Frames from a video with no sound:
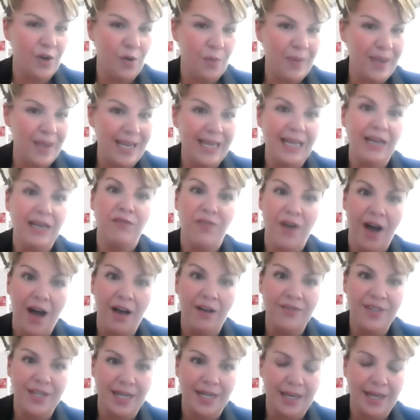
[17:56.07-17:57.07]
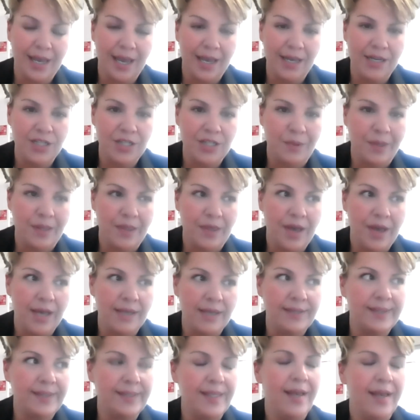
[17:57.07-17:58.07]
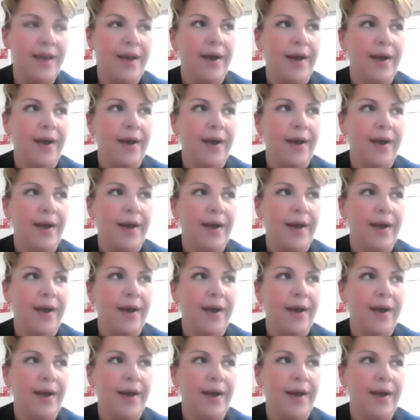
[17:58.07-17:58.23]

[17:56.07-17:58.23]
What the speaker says: being involved and engaged with us?